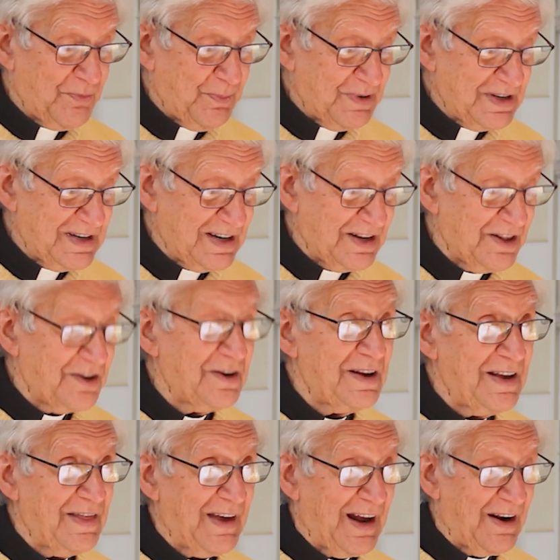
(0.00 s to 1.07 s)

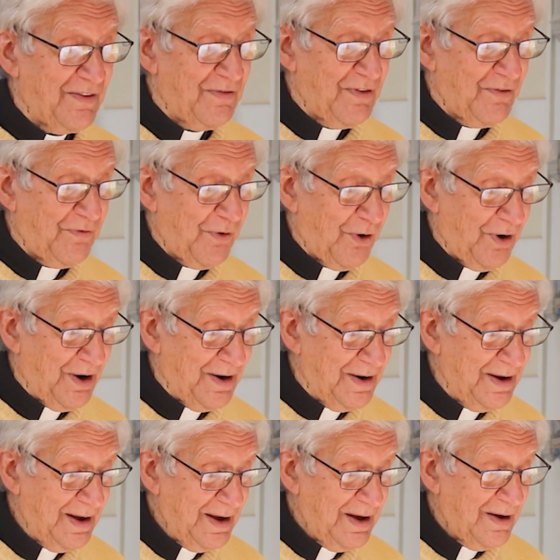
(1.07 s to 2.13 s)
particularly that of
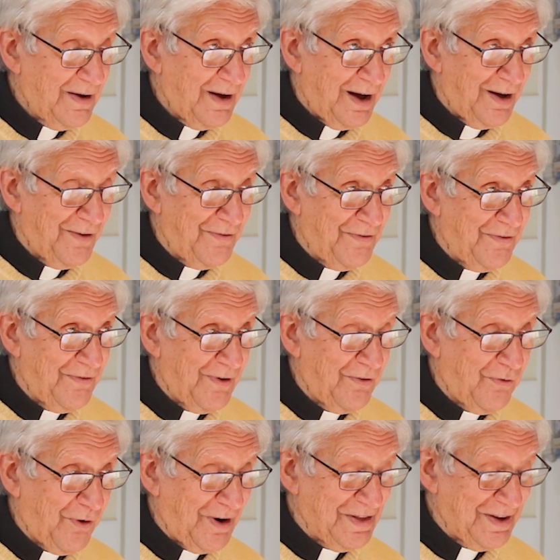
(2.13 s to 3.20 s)
the
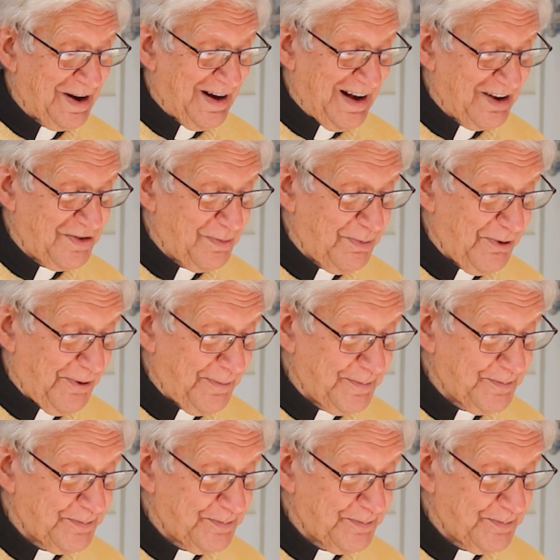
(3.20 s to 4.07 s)
fourth Gospel.